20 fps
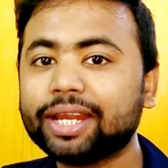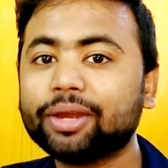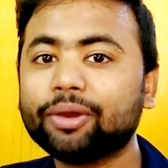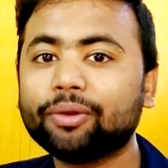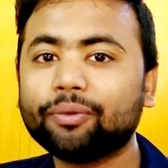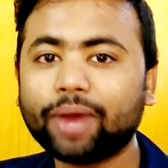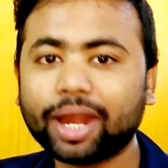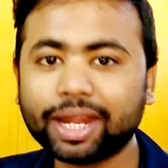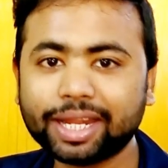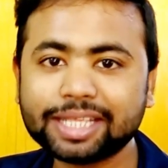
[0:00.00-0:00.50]

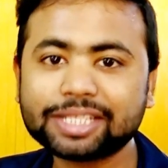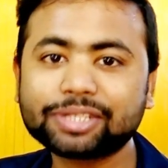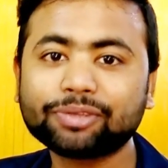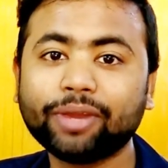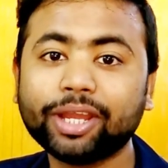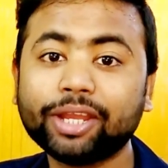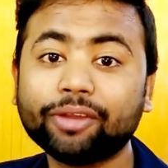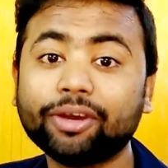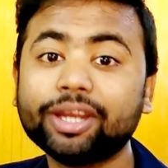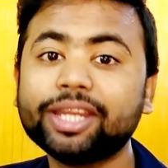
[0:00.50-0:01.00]
Many of you
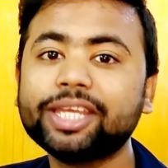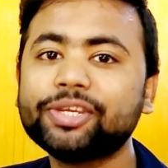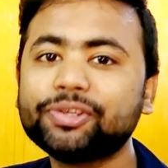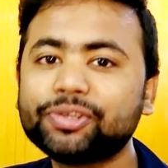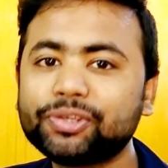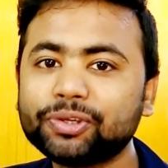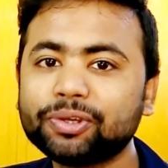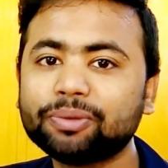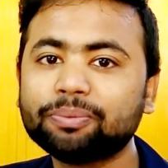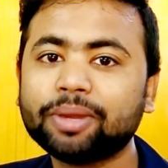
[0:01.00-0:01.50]
know
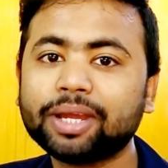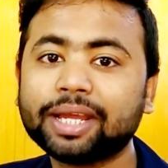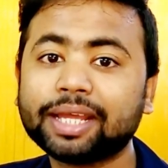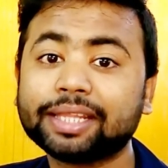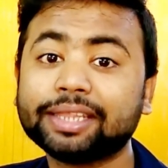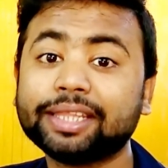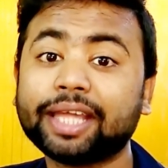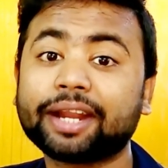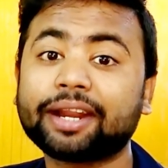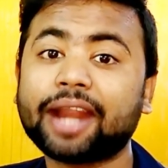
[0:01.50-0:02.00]
what is
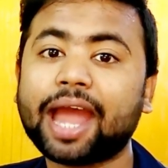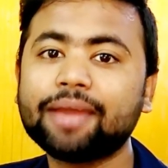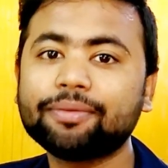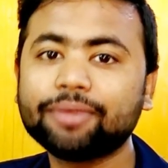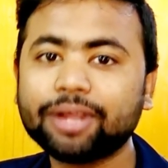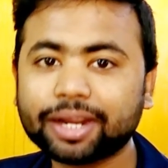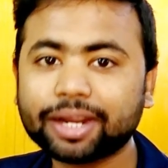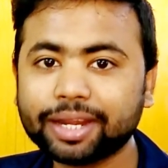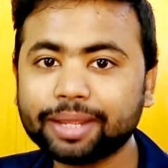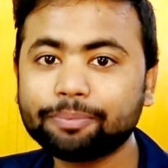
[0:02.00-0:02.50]
going on
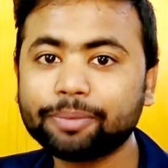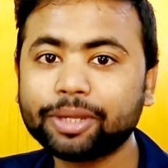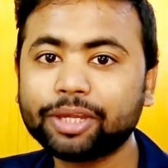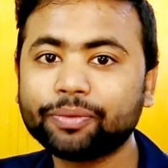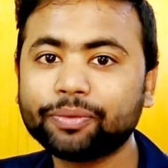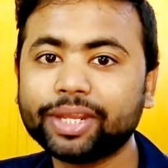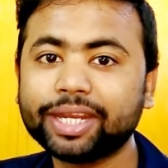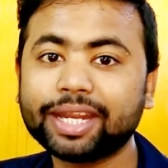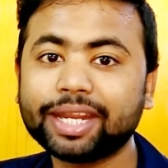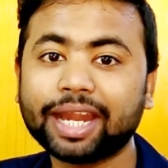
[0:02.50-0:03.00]
YouTube,
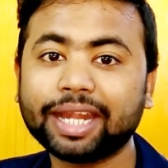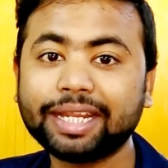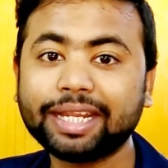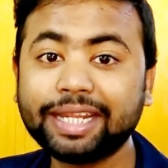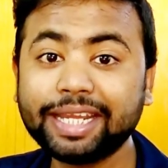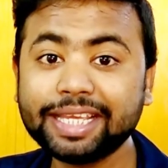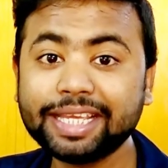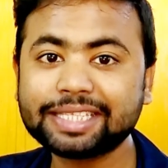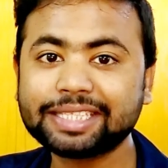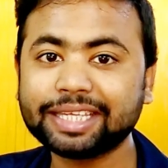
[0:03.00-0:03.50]
the
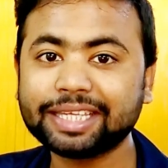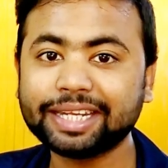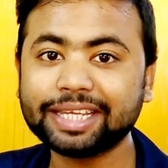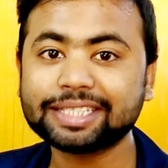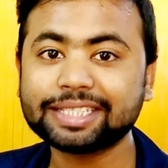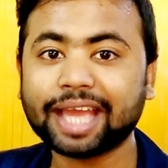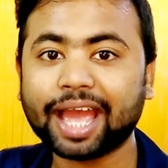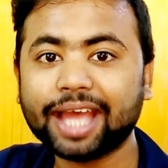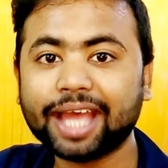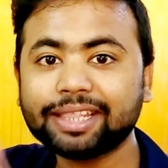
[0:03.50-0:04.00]
rivalry
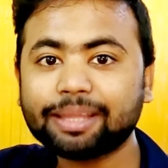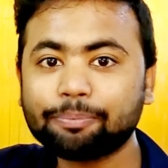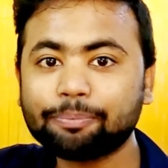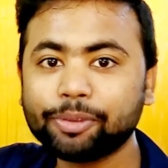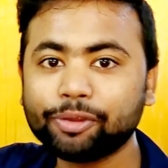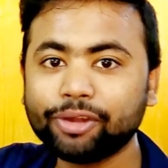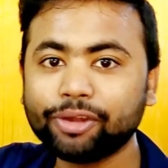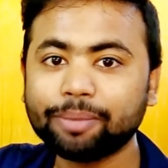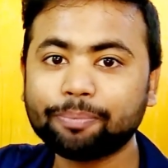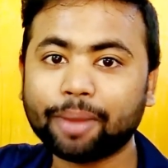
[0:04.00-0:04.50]
between
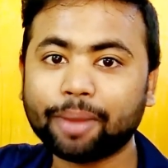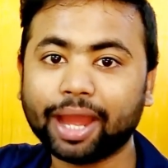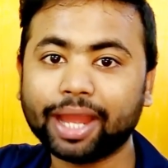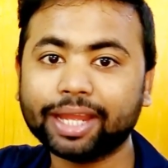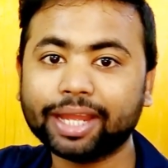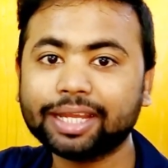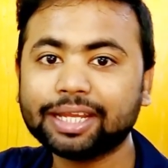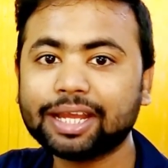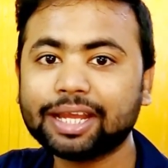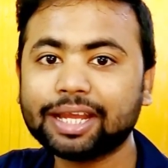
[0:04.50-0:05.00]

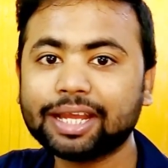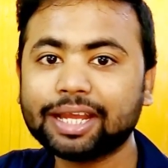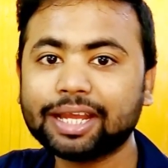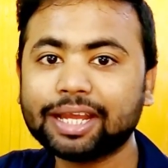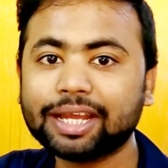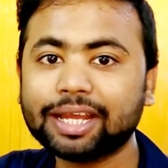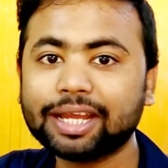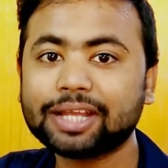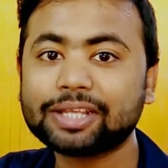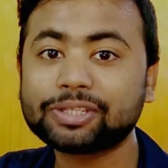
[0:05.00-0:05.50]
T-Series and the
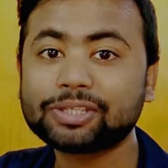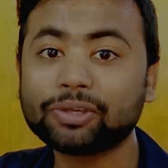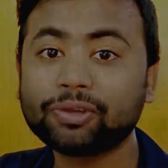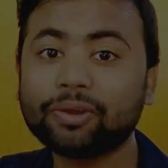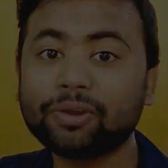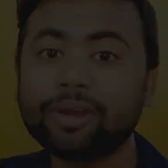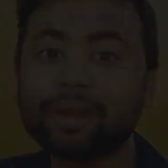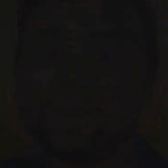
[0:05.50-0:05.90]
PewDiePie.